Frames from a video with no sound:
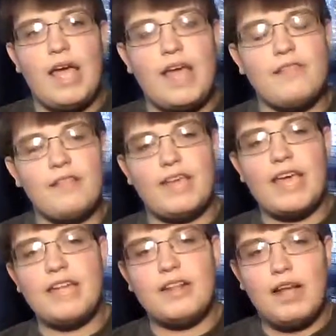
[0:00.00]
And the
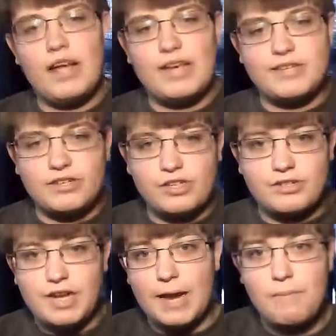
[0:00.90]
gate is actually a
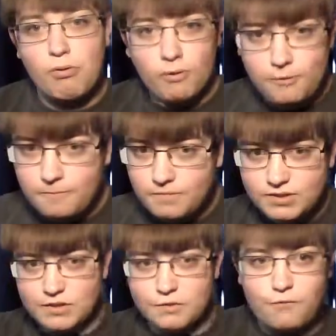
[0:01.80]
time portal,
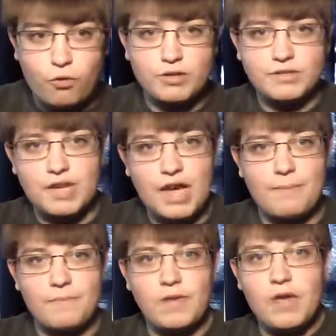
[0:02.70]
sends you forward in
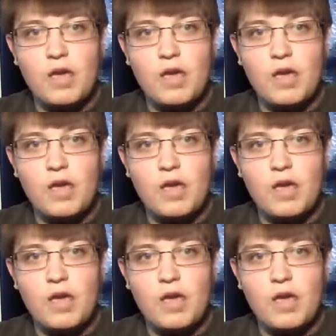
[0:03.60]
time.